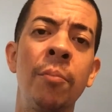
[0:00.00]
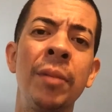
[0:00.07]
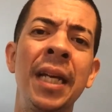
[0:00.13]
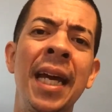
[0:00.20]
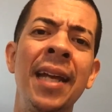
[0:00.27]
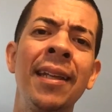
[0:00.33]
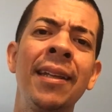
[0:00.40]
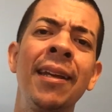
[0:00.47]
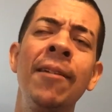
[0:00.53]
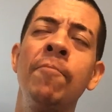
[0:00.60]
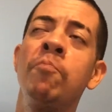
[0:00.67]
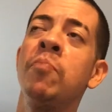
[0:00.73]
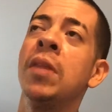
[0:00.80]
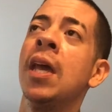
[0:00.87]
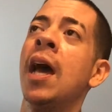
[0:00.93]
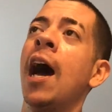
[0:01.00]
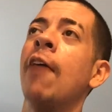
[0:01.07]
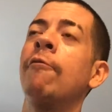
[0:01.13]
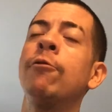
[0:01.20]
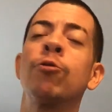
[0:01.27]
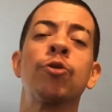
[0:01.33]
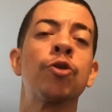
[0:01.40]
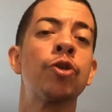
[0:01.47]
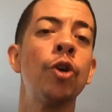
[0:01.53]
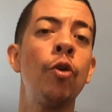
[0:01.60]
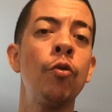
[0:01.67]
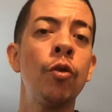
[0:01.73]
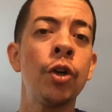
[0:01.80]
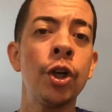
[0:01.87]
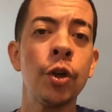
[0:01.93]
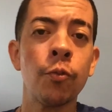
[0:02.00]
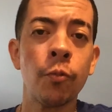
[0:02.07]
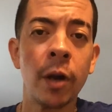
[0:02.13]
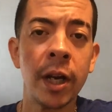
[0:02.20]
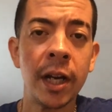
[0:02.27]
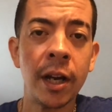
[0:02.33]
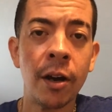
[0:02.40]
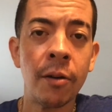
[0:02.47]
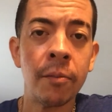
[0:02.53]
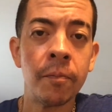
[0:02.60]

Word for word: Mi ente. I feel so good right now.